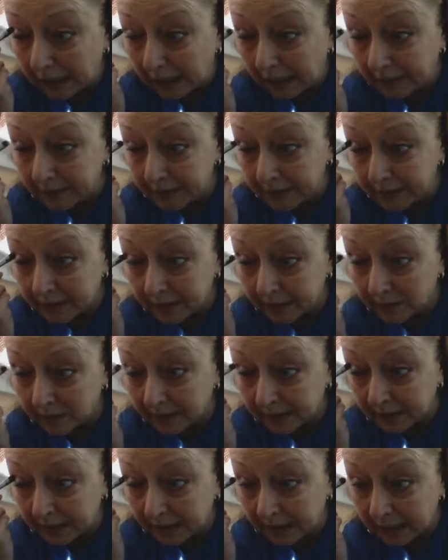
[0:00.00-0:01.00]
And this is
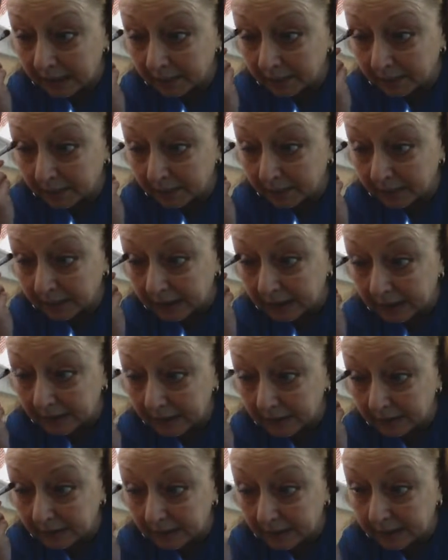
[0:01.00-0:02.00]
where they came up with
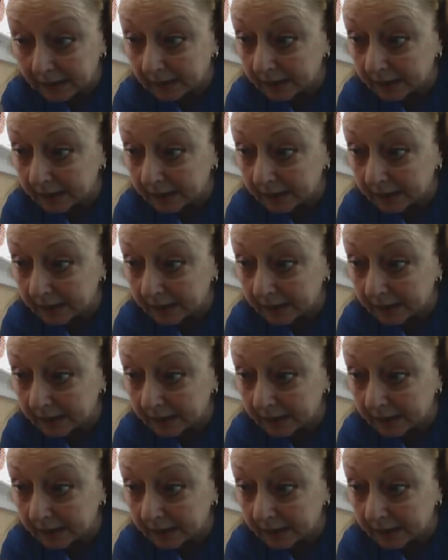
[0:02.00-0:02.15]
cosmetics.